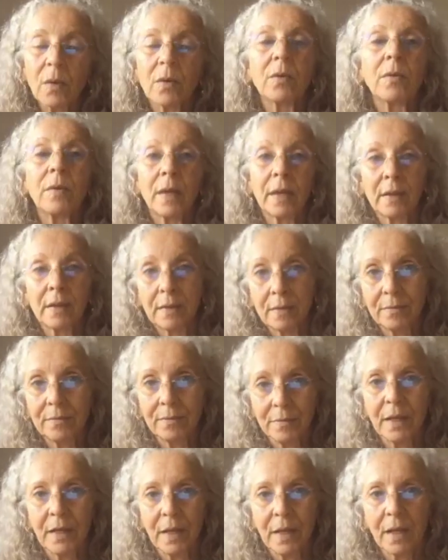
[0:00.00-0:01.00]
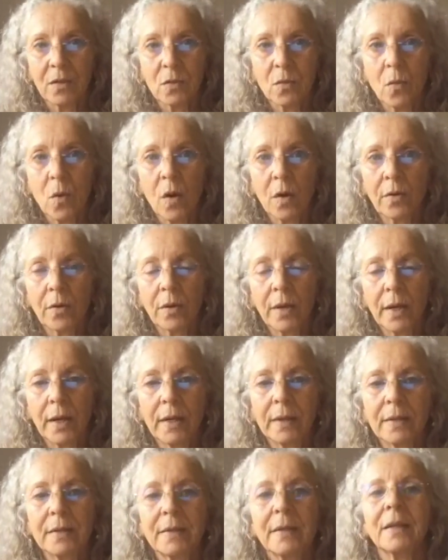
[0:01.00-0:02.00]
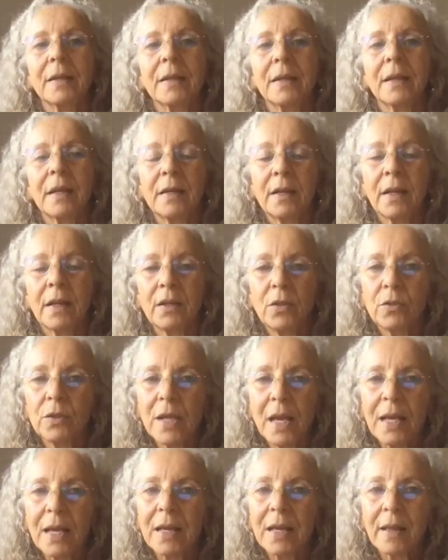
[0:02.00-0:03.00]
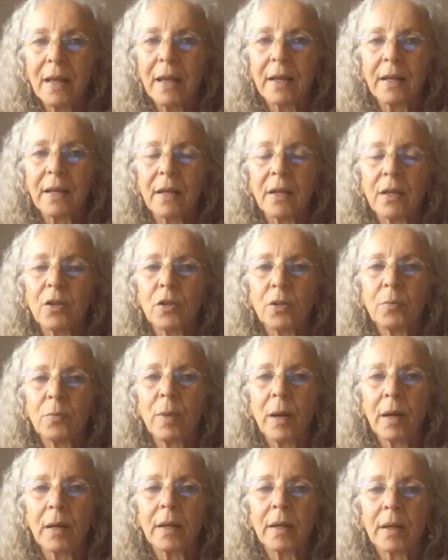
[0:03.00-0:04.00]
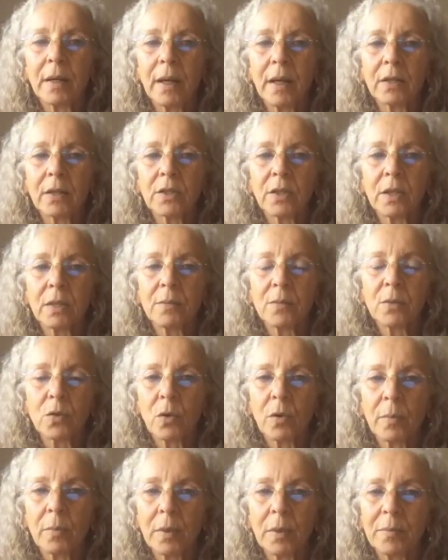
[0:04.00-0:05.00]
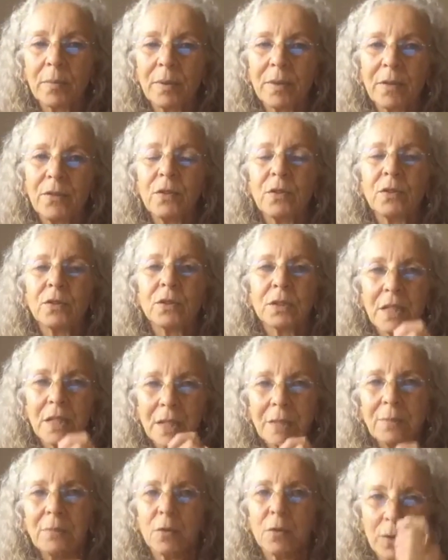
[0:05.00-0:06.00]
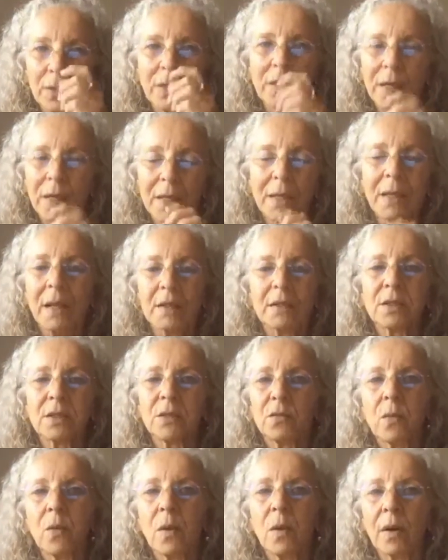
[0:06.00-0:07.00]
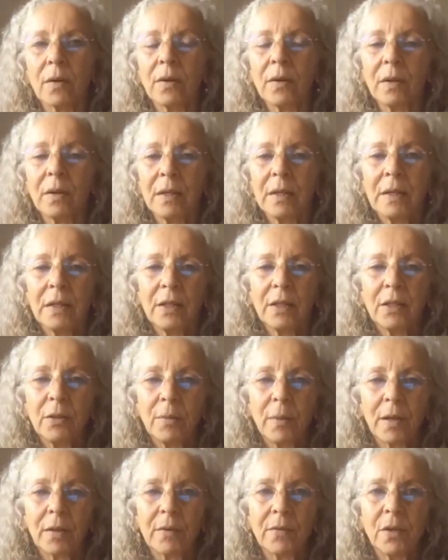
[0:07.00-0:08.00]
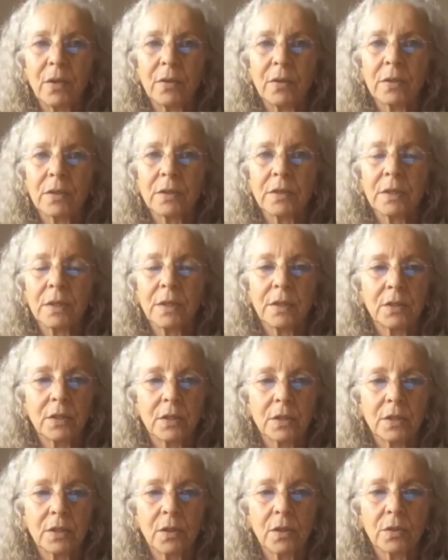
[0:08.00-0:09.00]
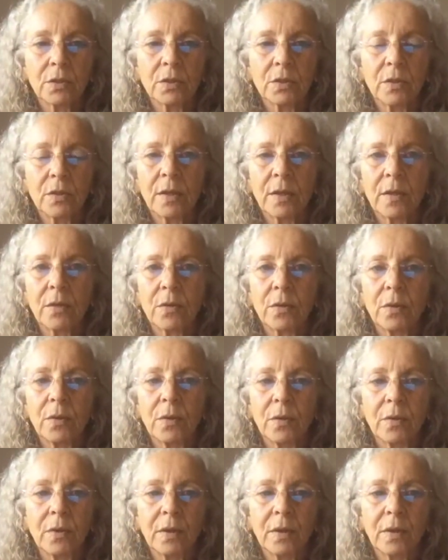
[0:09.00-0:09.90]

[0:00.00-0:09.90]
then it has water in it. And then you take that in and your body can actually absorb it. But if you just keep drinking lots of water, you might have noticed that it just goes straight through you.